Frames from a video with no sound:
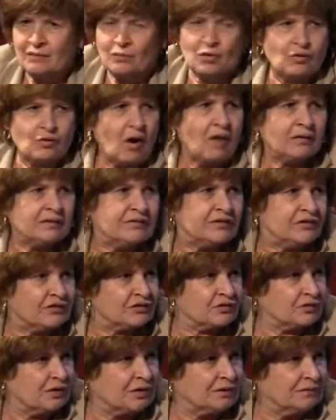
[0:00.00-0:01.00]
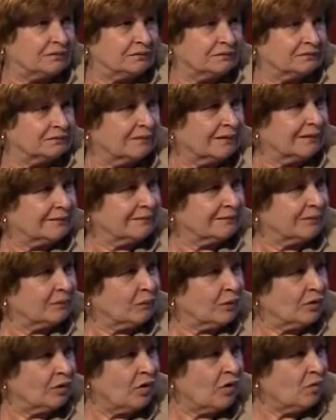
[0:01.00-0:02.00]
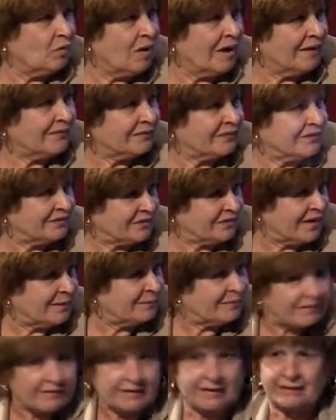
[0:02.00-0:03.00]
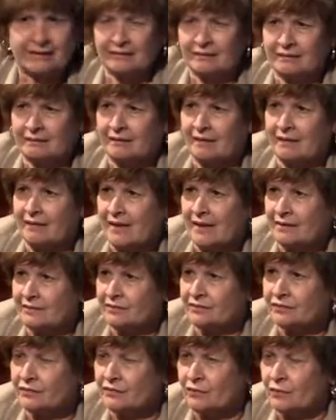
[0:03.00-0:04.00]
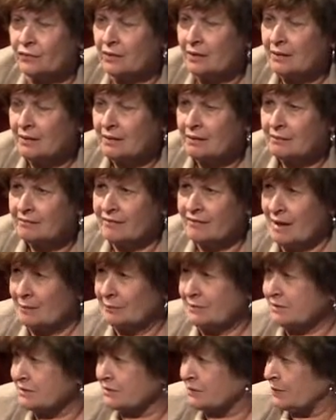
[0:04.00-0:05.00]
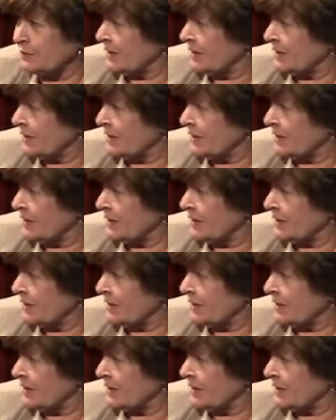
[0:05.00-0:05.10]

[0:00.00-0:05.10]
we're all in the struggle. I think we all want the same thing, and that is for families to